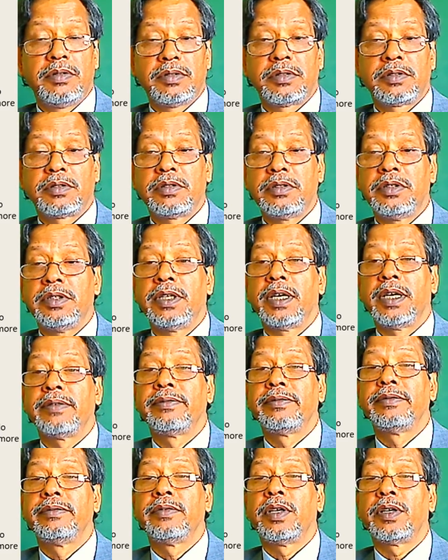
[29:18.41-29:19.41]
It's good enough.
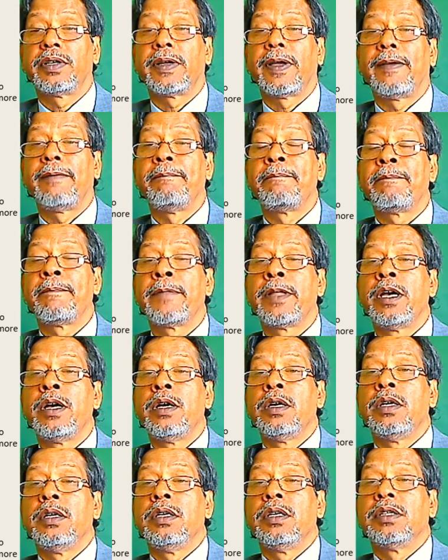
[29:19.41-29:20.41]
Okay.
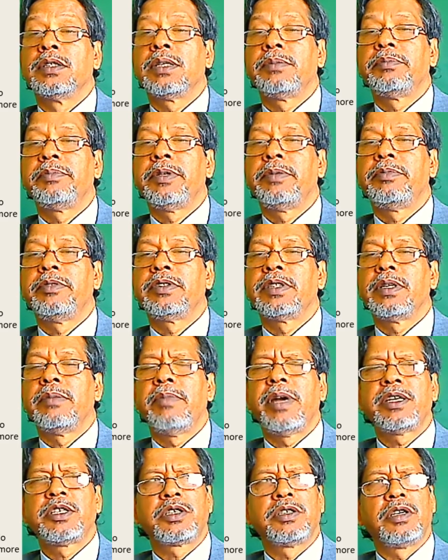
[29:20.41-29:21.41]
Some people say
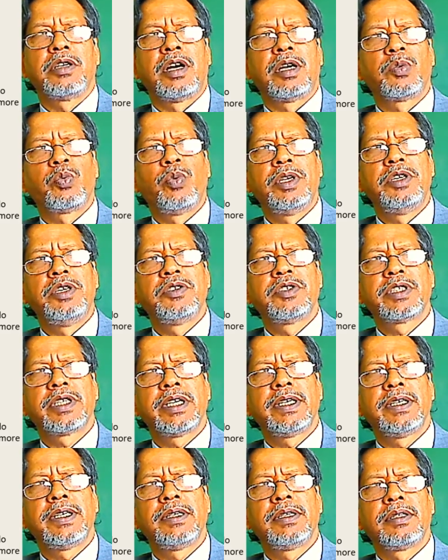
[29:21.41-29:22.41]
mention not. When you
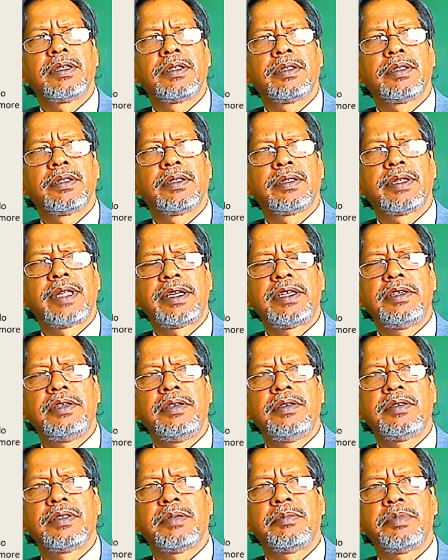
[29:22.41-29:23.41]
say thank
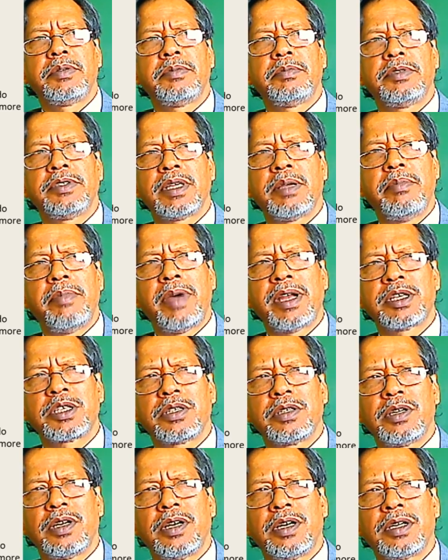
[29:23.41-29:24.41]
you, some people say
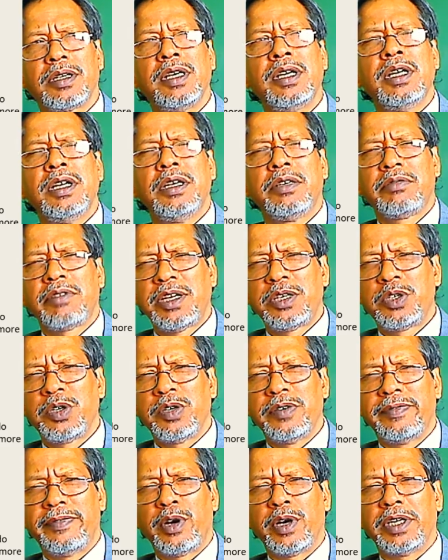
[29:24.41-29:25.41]
mention not. Try to
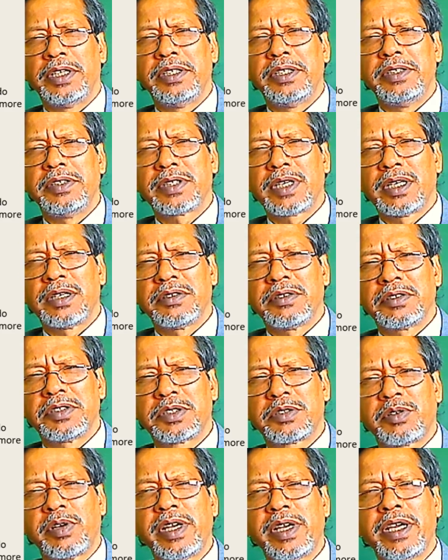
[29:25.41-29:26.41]
avoid these kind of
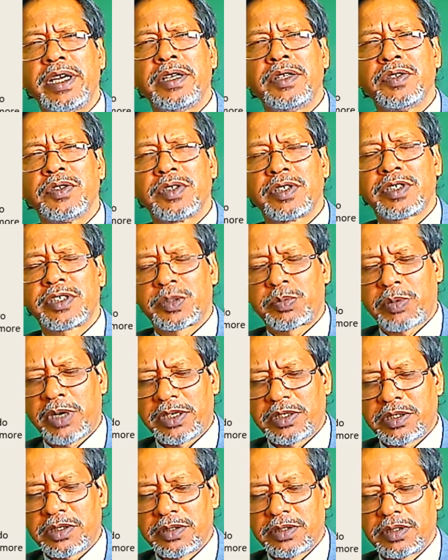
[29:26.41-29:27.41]
strange
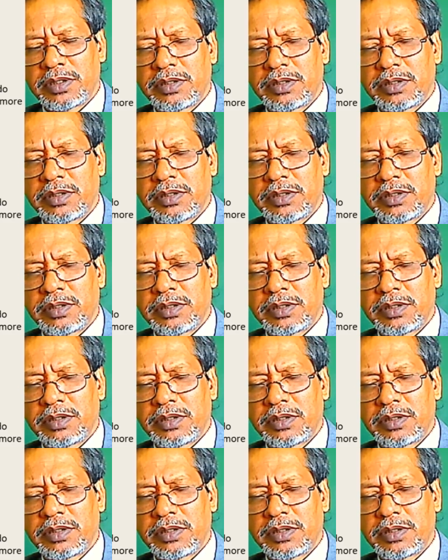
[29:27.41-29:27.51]
expressions.